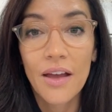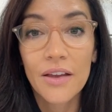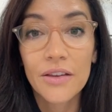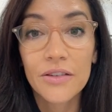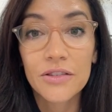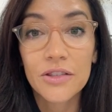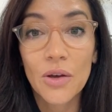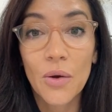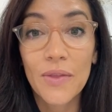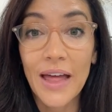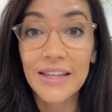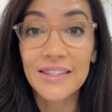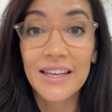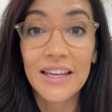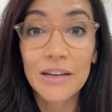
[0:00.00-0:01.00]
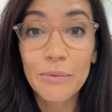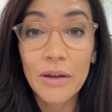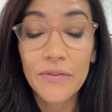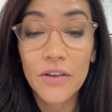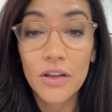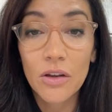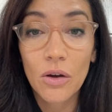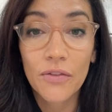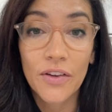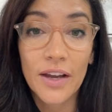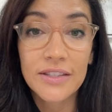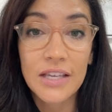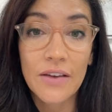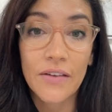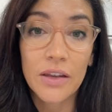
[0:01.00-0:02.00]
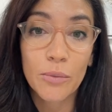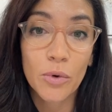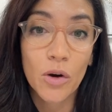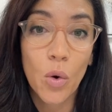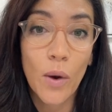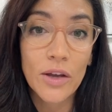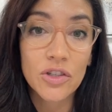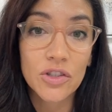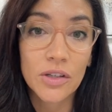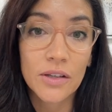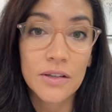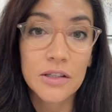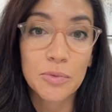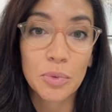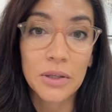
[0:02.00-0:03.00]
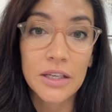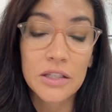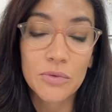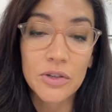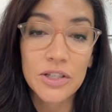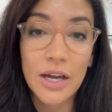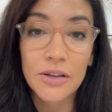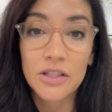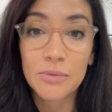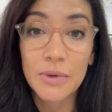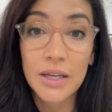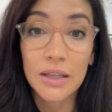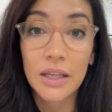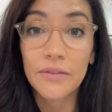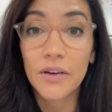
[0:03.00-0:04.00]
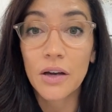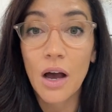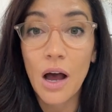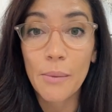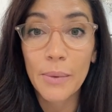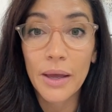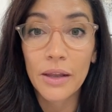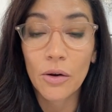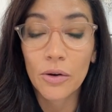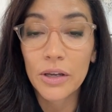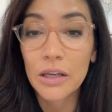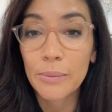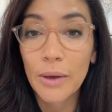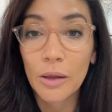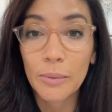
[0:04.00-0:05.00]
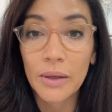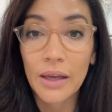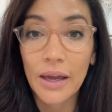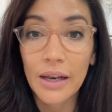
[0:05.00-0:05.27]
So that's the end of my video. If you guys have any more questions, please reach out to me, leave a comment, or email me at